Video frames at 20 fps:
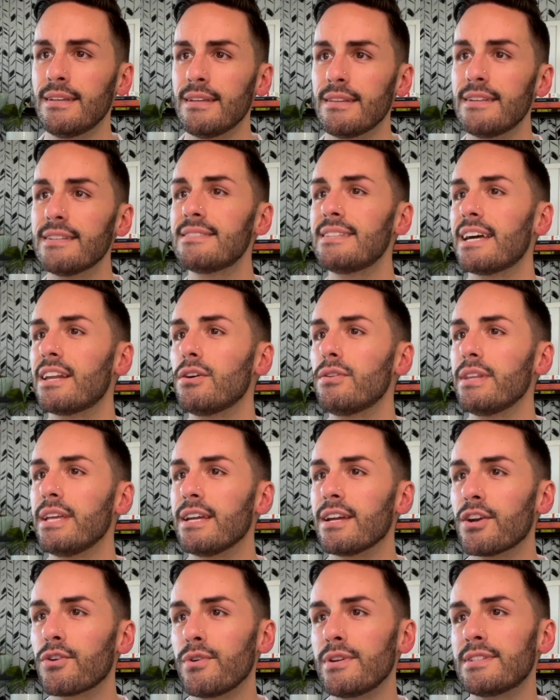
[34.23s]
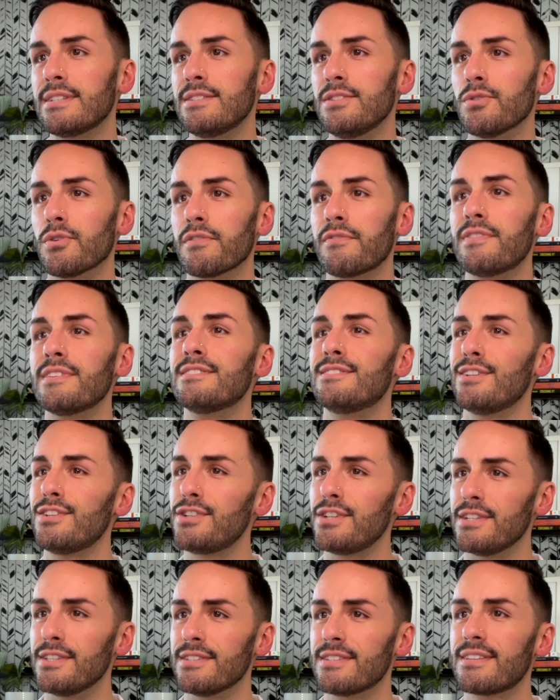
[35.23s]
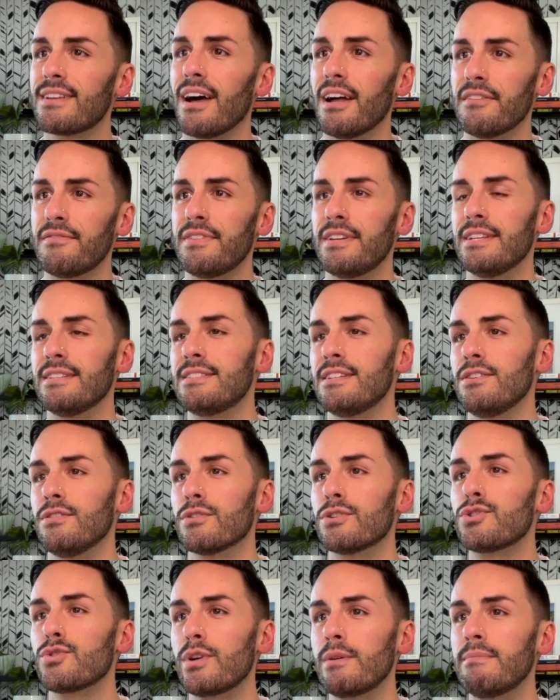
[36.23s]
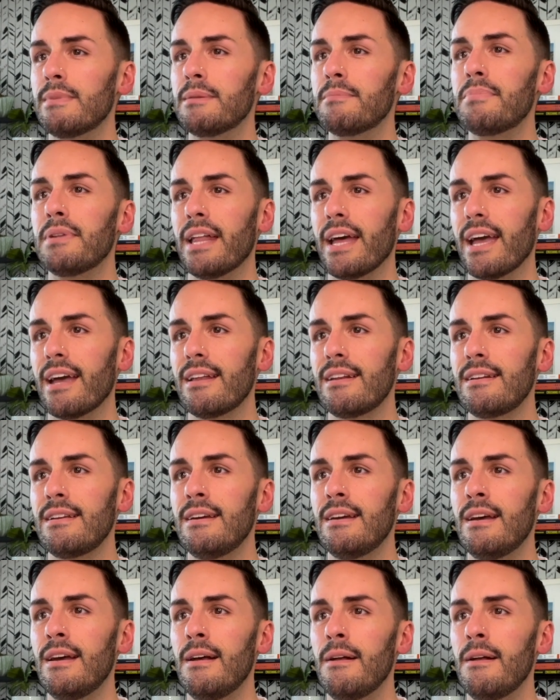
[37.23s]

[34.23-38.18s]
This not only increases your physician's confidence in your treatment plan,